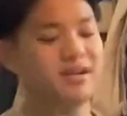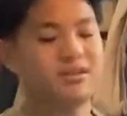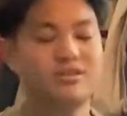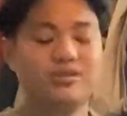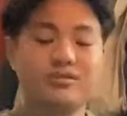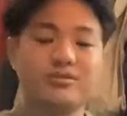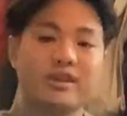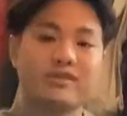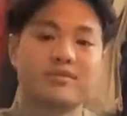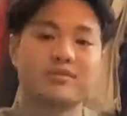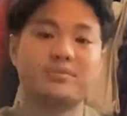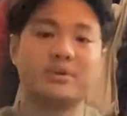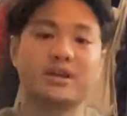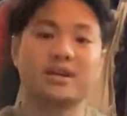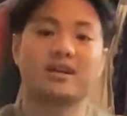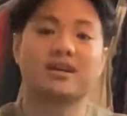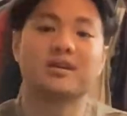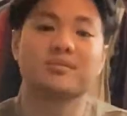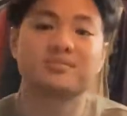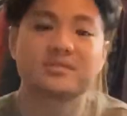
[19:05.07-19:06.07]
two favorite
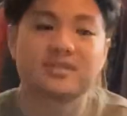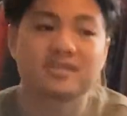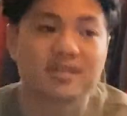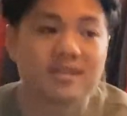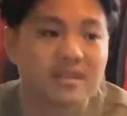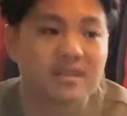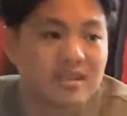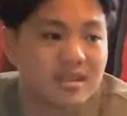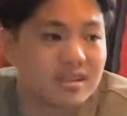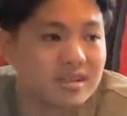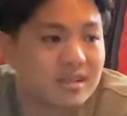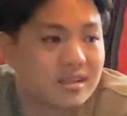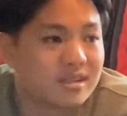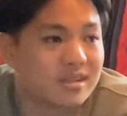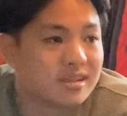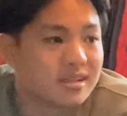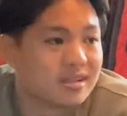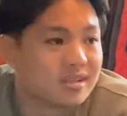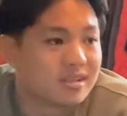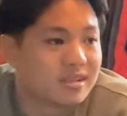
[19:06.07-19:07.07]
pickups
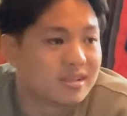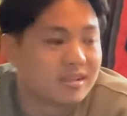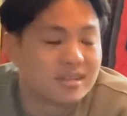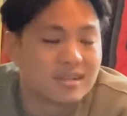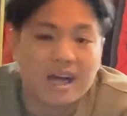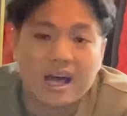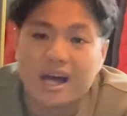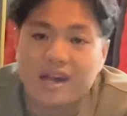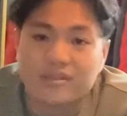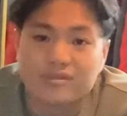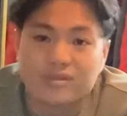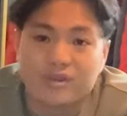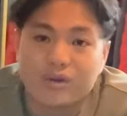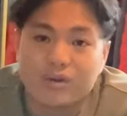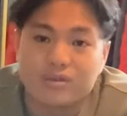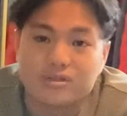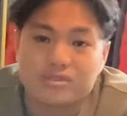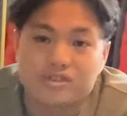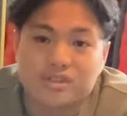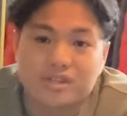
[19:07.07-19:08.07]
out of the
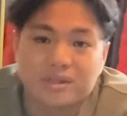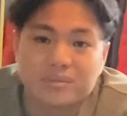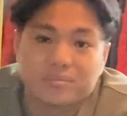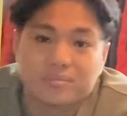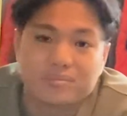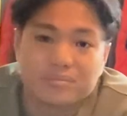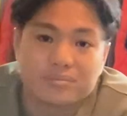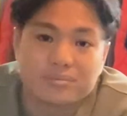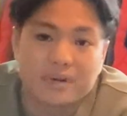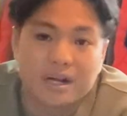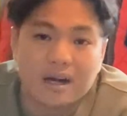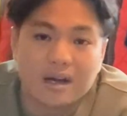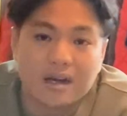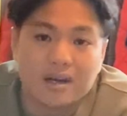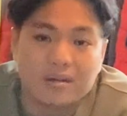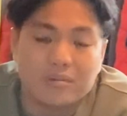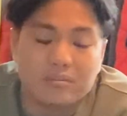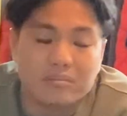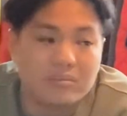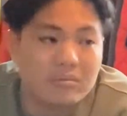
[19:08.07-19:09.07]
whole trip,
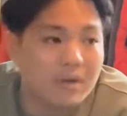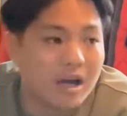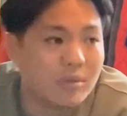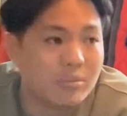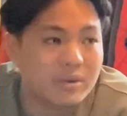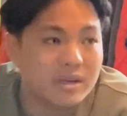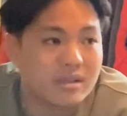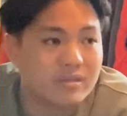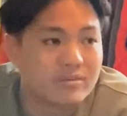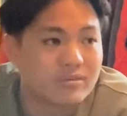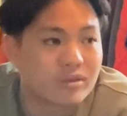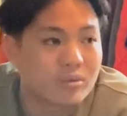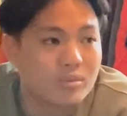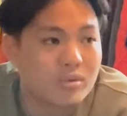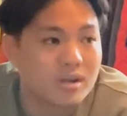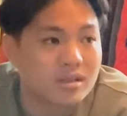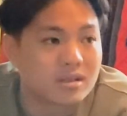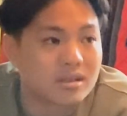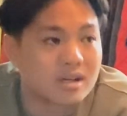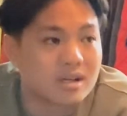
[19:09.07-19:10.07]
albeit for
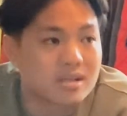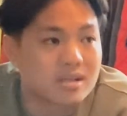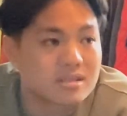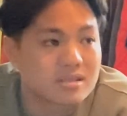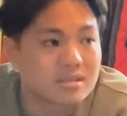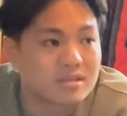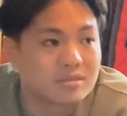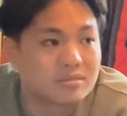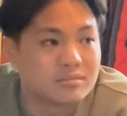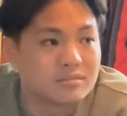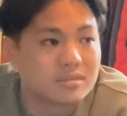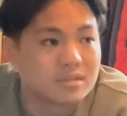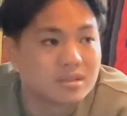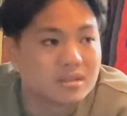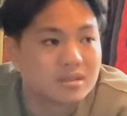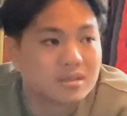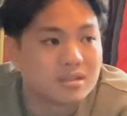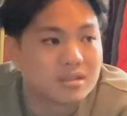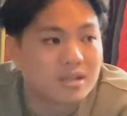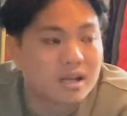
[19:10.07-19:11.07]
one custom
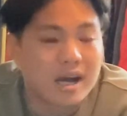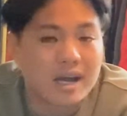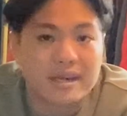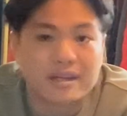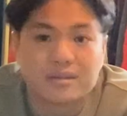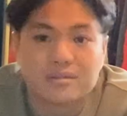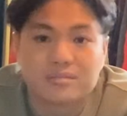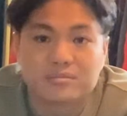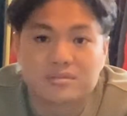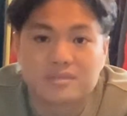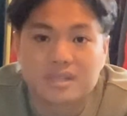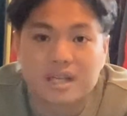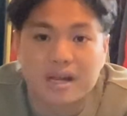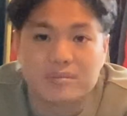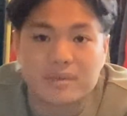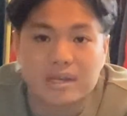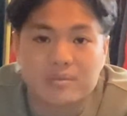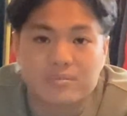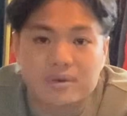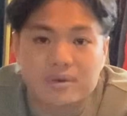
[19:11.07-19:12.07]
item that I
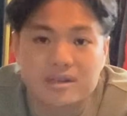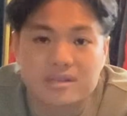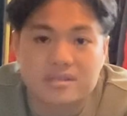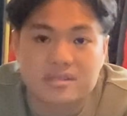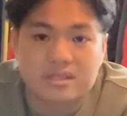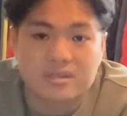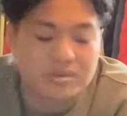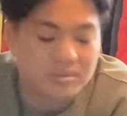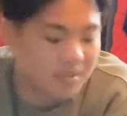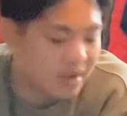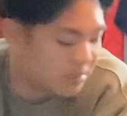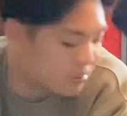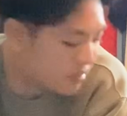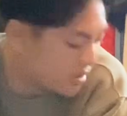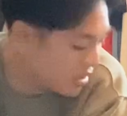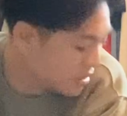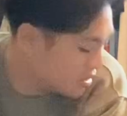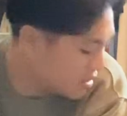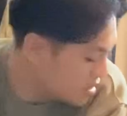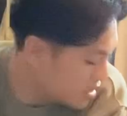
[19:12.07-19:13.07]
made personally with my
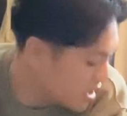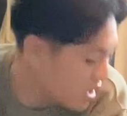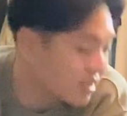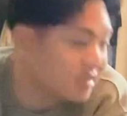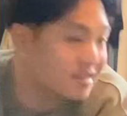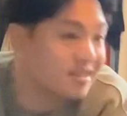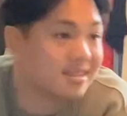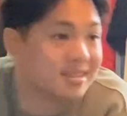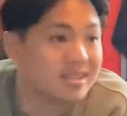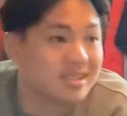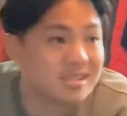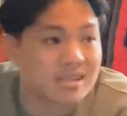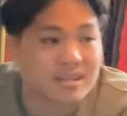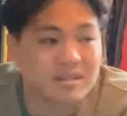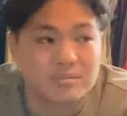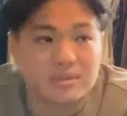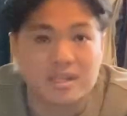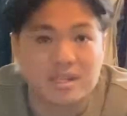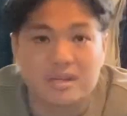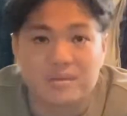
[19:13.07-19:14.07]
brother that isn't going
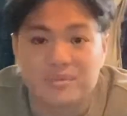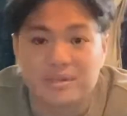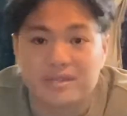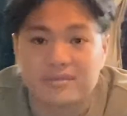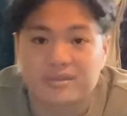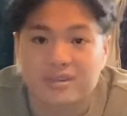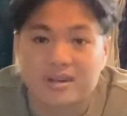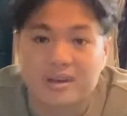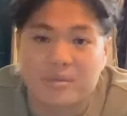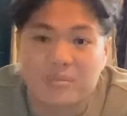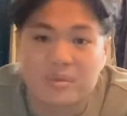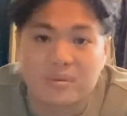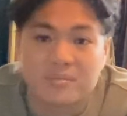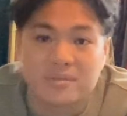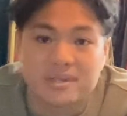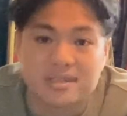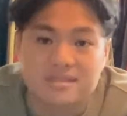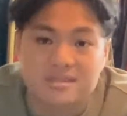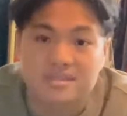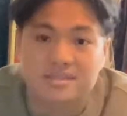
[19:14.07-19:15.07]
to be coming in for a couple
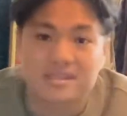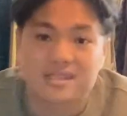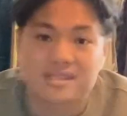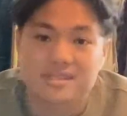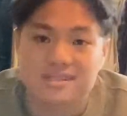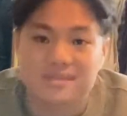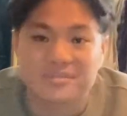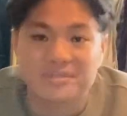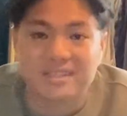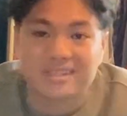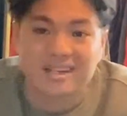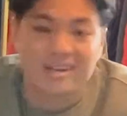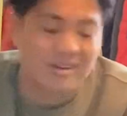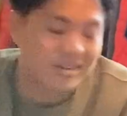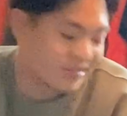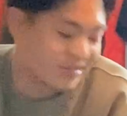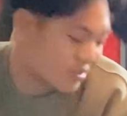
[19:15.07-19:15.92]
months, so that's something that I'll have to